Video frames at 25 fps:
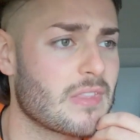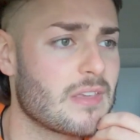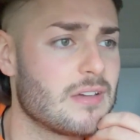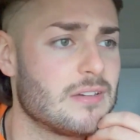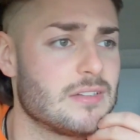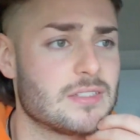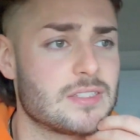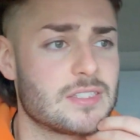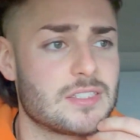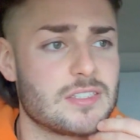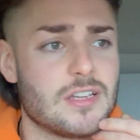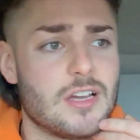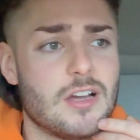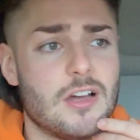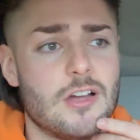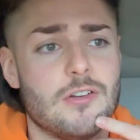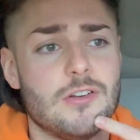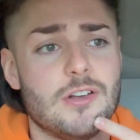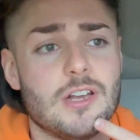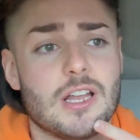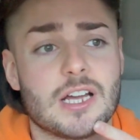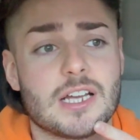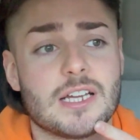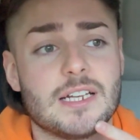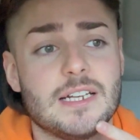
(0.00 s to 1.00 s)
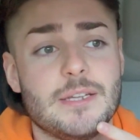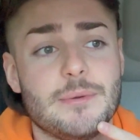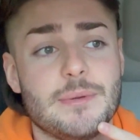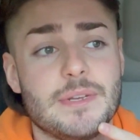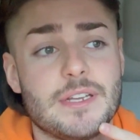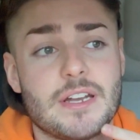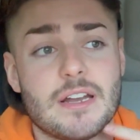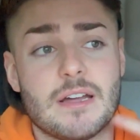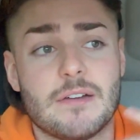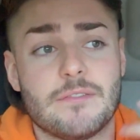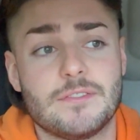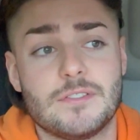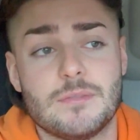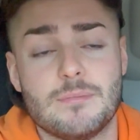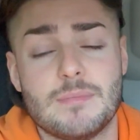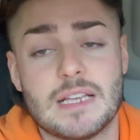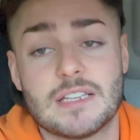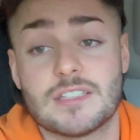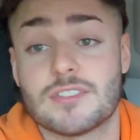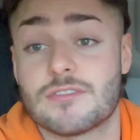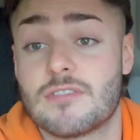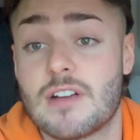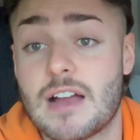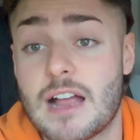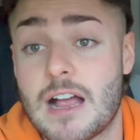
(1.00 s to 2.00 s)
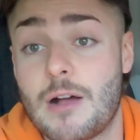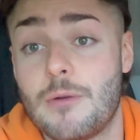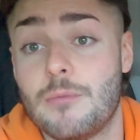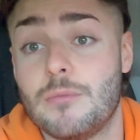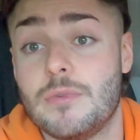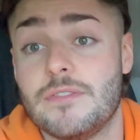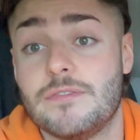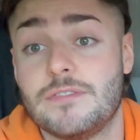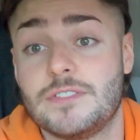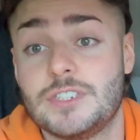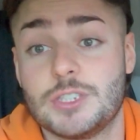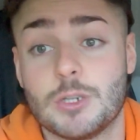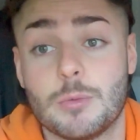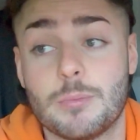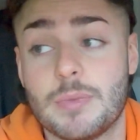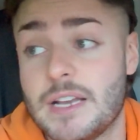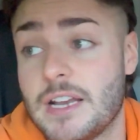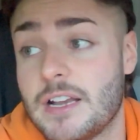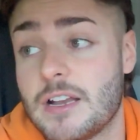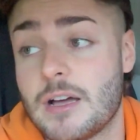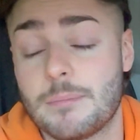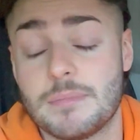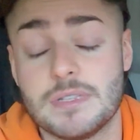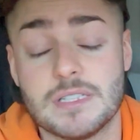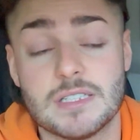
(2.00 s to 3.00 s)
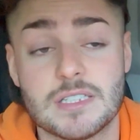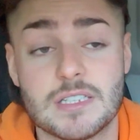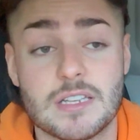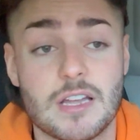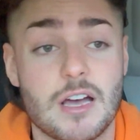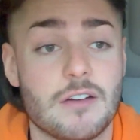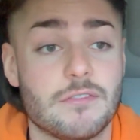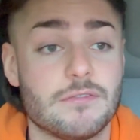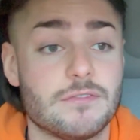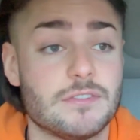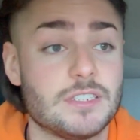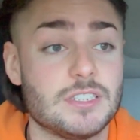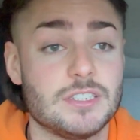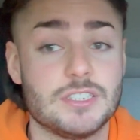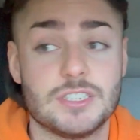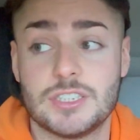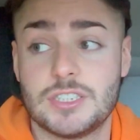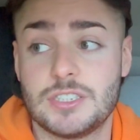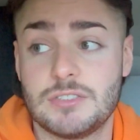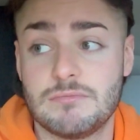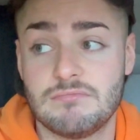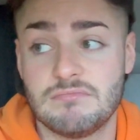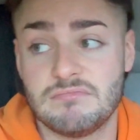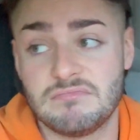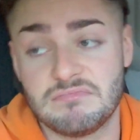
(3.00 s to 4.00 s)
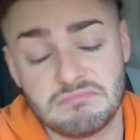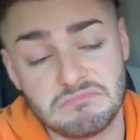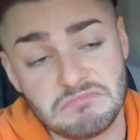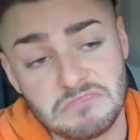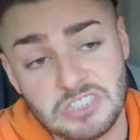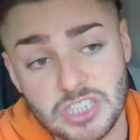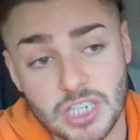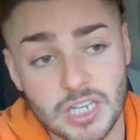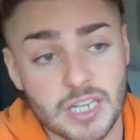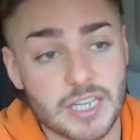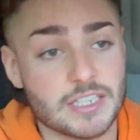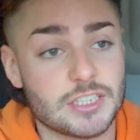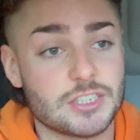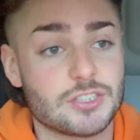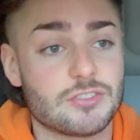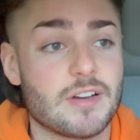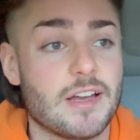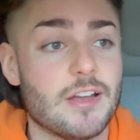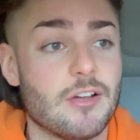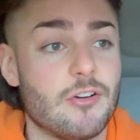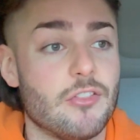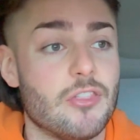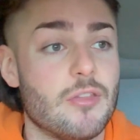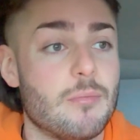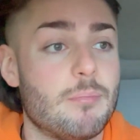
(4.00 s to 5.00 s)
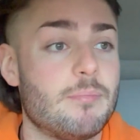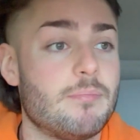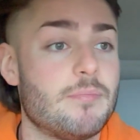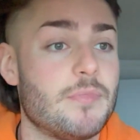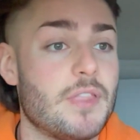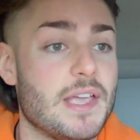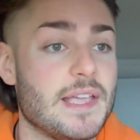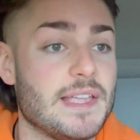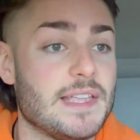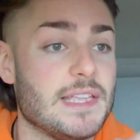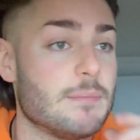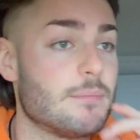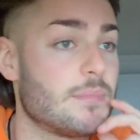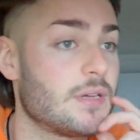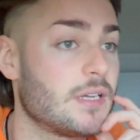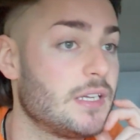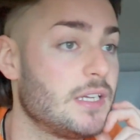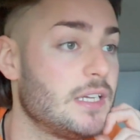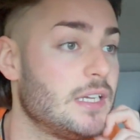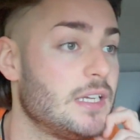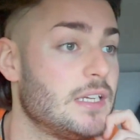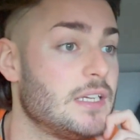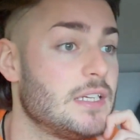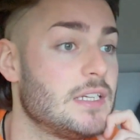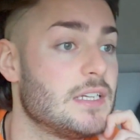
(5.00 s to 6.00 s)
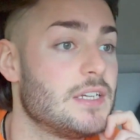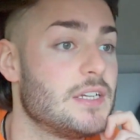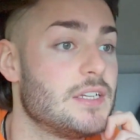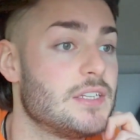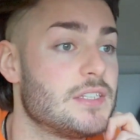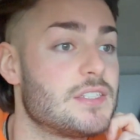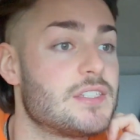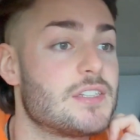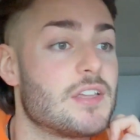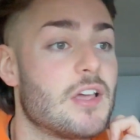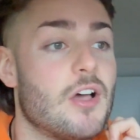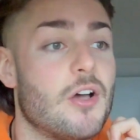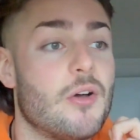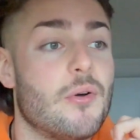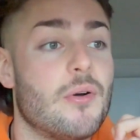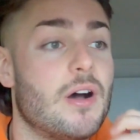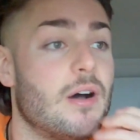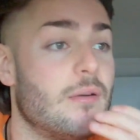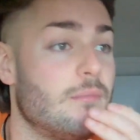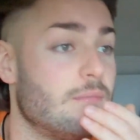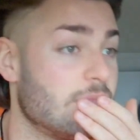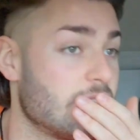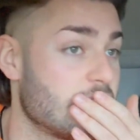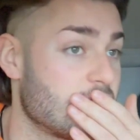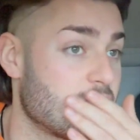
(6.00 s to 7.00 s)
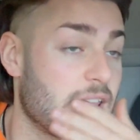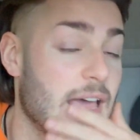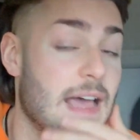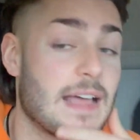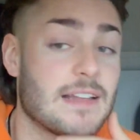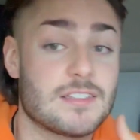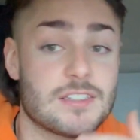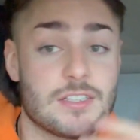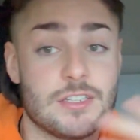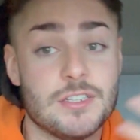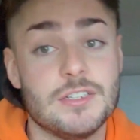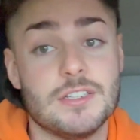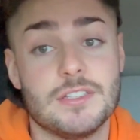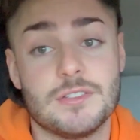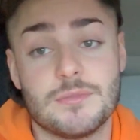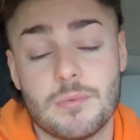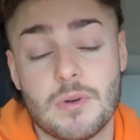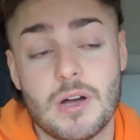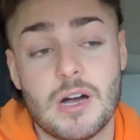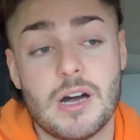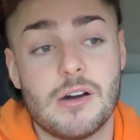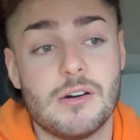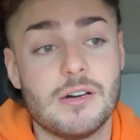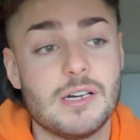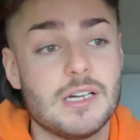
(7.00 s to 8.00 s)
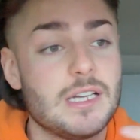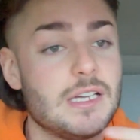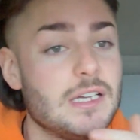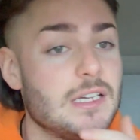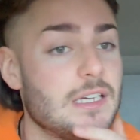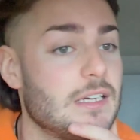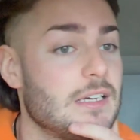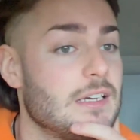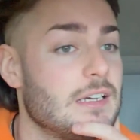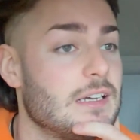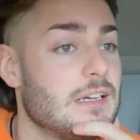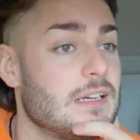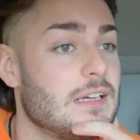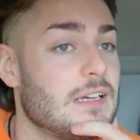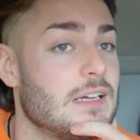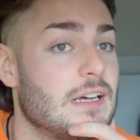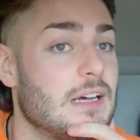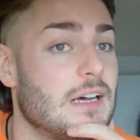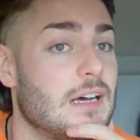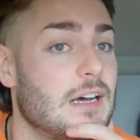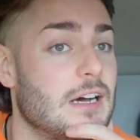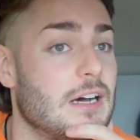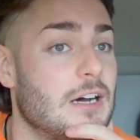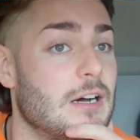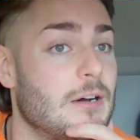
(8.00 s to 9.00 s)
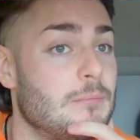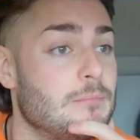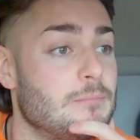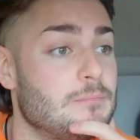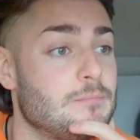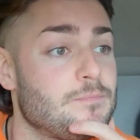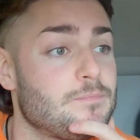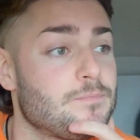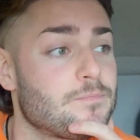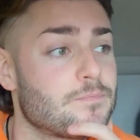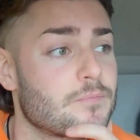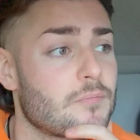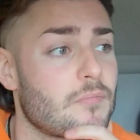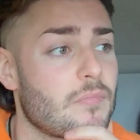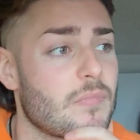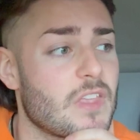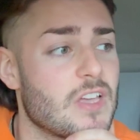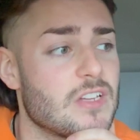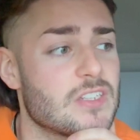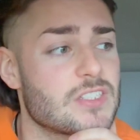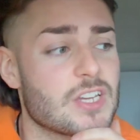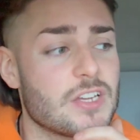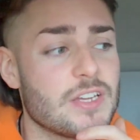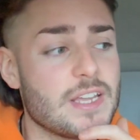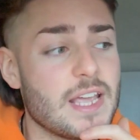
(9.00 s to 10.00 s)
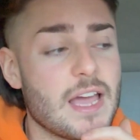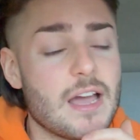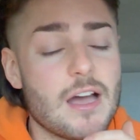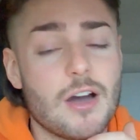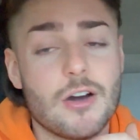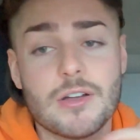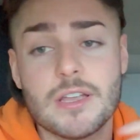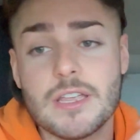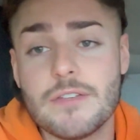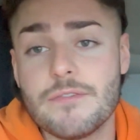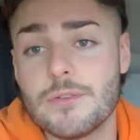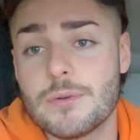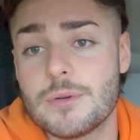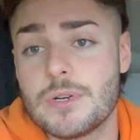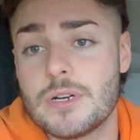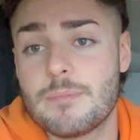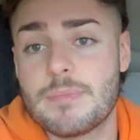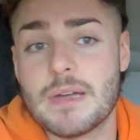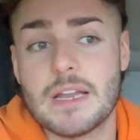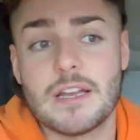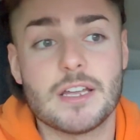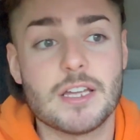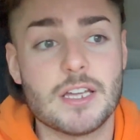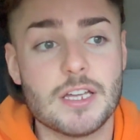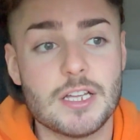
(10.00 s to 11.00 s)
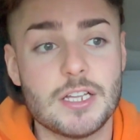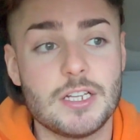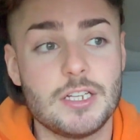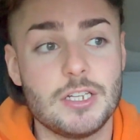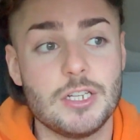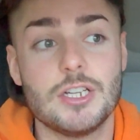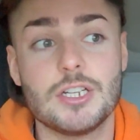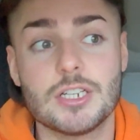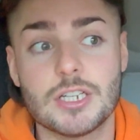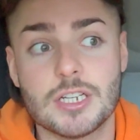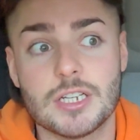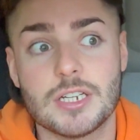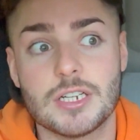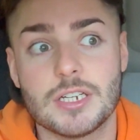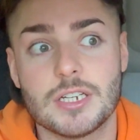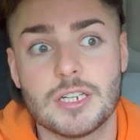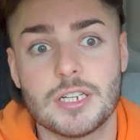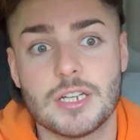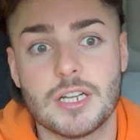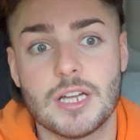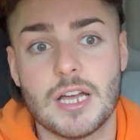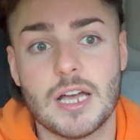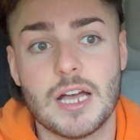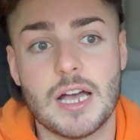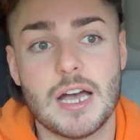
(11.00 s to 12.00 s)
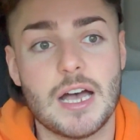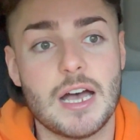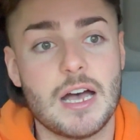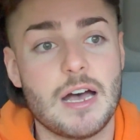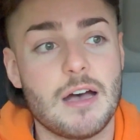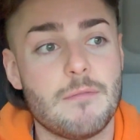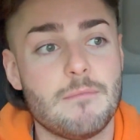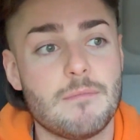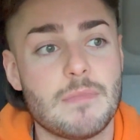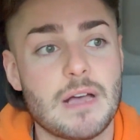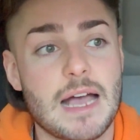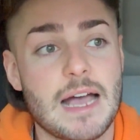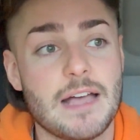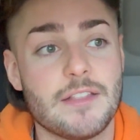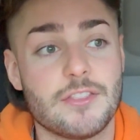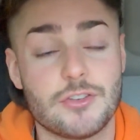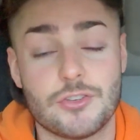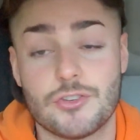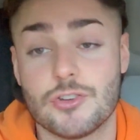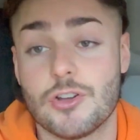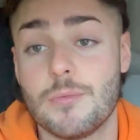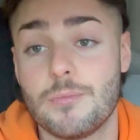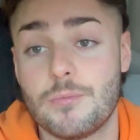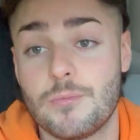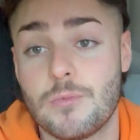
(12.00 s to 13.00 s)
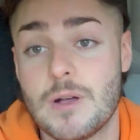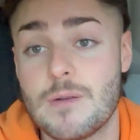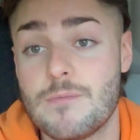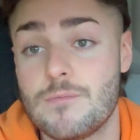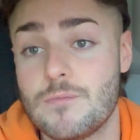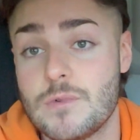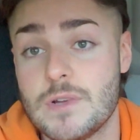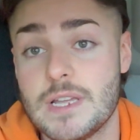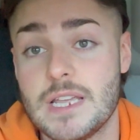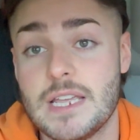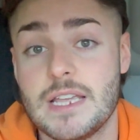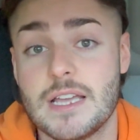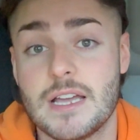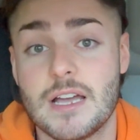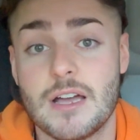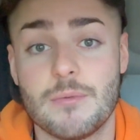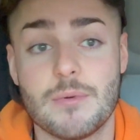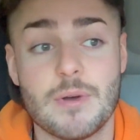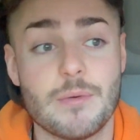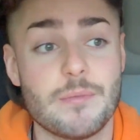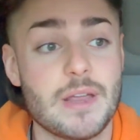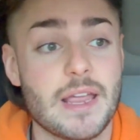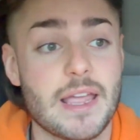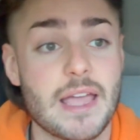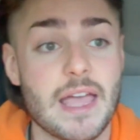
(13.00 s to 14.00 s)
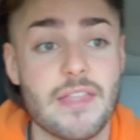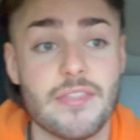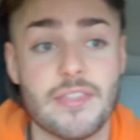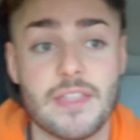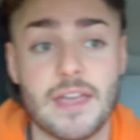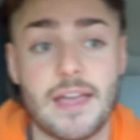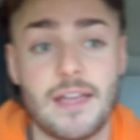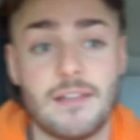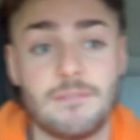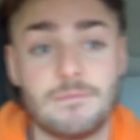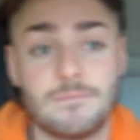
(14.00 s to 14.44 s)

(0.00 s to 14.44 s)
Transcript: So luckily we don't have to mess around with chopping it up and stuff, and just chuck it straight on the heap. So so that's good as well. So yeah, I'll give you a better look at the job when we get there.